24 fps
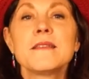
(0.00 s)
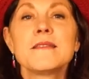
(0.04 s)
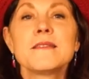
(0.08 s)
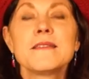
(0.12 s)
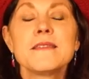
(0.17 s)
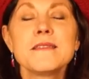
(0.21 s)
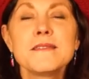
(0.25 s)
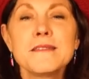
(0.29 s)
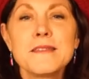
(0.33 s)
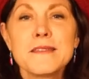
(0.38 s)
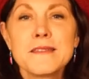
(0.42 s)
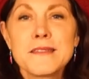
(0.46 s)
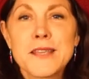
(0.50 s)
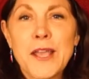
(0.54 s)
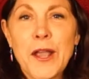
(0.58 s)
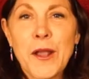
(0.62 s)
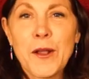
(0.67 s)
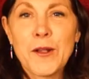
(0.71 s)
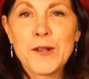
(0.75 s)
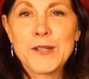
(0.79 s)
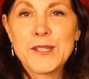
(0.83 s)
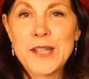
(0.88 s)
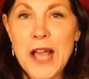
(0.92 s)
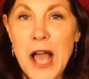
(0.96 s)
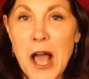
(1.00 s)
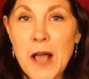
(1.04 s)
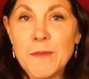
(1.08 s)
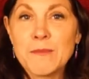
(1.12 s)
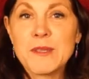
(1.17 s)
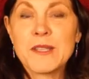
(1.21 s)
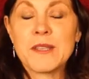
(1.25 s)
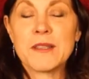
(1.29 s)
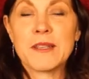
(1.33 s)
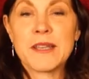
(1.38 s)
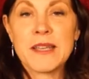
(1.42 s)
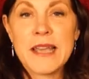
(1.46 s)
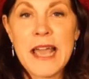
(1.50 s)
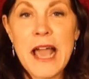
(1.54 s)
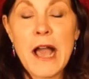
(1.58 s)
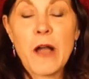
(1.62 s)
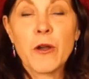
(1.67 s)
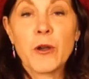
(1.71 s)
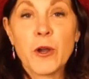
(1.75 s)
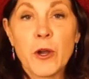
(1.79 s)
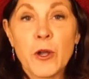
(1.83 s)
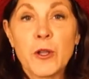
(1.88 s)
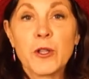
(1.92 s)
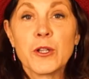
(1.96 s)
This is Karen Thompson, the
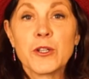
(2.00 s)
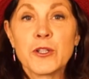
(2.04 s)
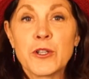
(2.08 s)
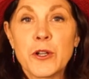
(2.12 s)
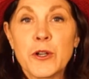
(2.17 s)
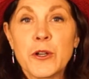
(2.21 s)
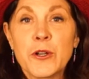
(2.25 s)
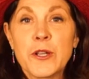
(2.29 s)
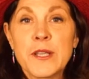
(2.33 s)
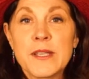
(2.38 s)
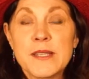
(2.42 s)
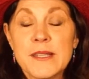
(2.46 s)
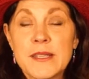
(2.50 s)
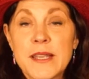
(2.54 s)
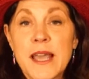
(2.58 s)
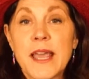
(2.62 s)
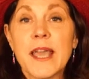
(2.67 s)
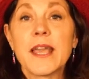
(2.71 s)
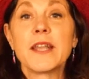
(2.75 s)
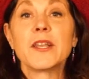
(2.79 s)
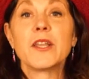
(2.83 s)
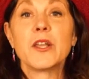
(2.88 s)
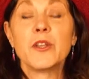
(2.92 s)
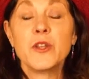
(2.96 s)
Cowgirl attorney, saying,